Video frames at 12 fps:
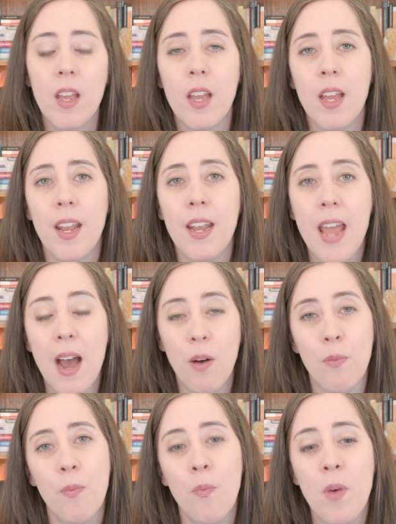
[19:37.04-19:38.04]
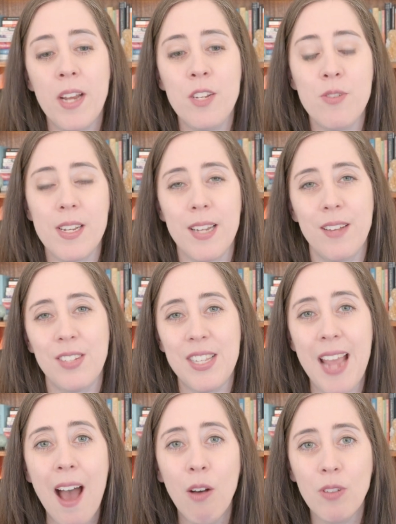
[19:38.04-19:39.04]
Now, when you get down to the
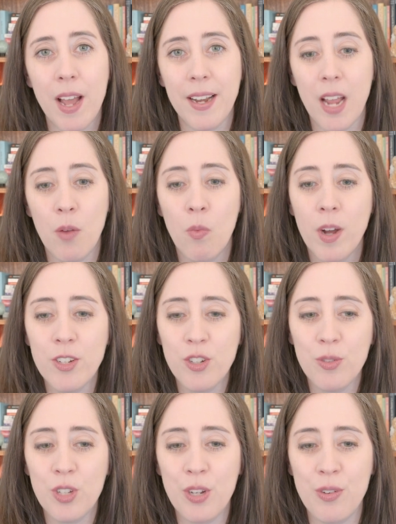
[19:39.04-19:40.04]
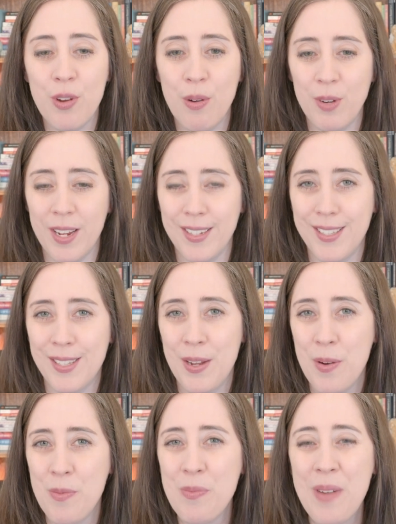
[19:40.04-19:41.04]
outline, I want you to notice
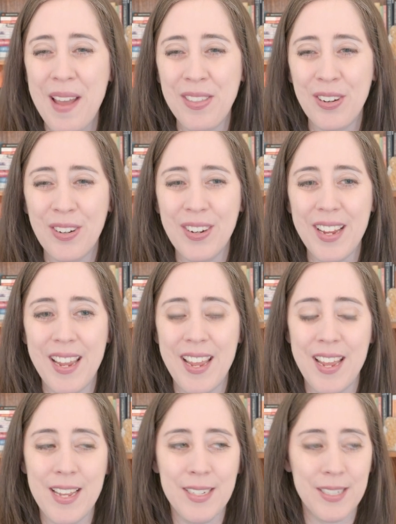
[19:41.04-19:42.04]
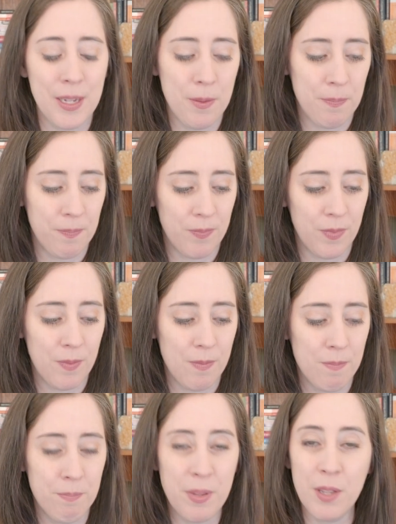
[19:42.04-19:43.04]
whether it
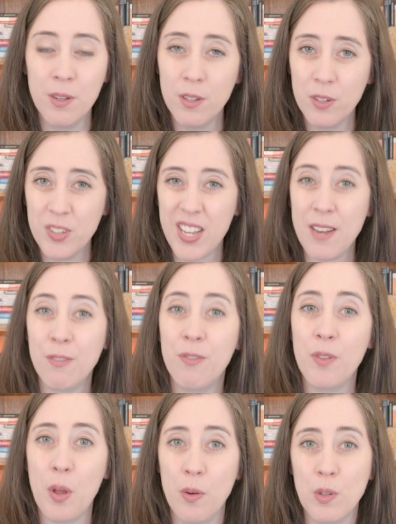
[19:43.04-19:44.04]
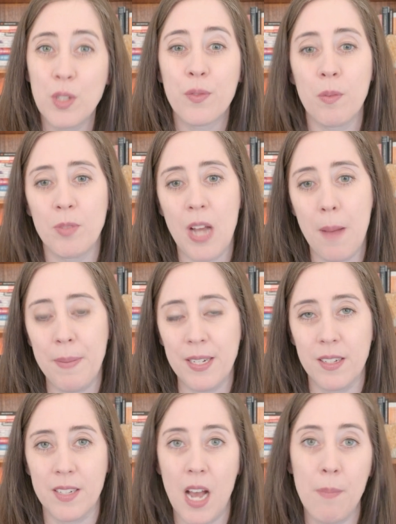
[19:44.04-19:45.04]
builds and flows from topic to
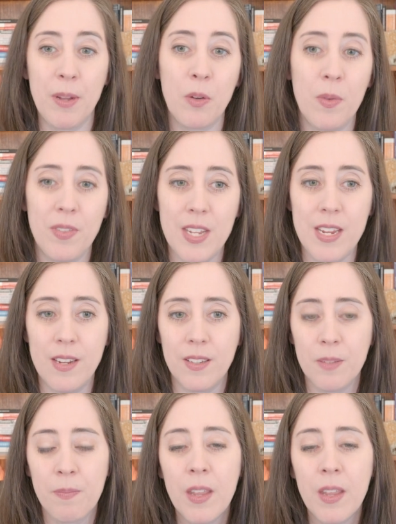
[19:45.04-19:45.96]
topic with ease.